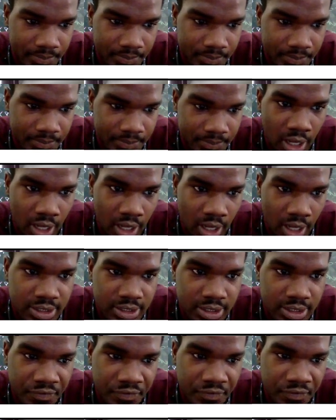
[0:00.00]
Because if
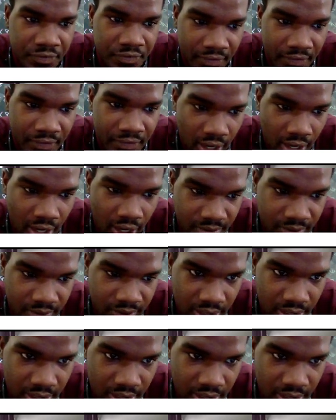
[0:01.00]
you have the curvature
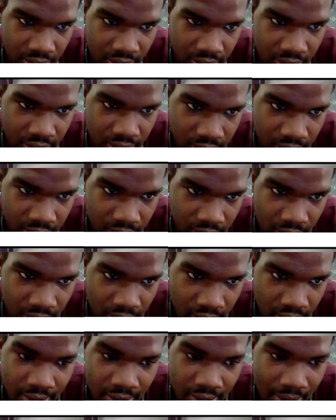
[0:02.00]
here, then
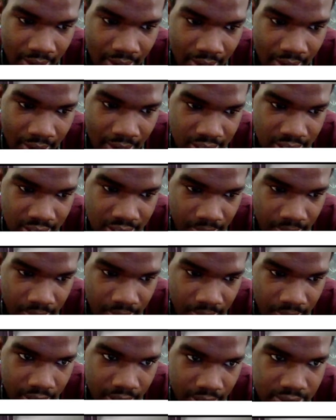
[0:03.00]
that means the
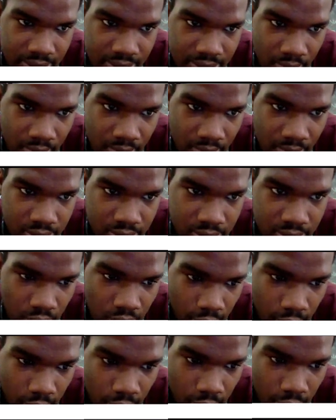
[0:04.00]
piece must go
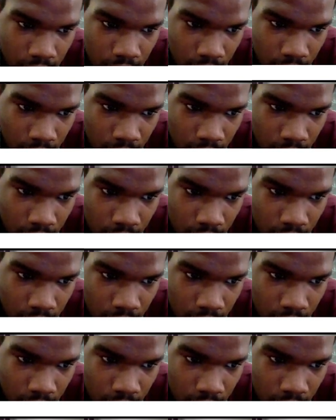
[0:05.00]
through the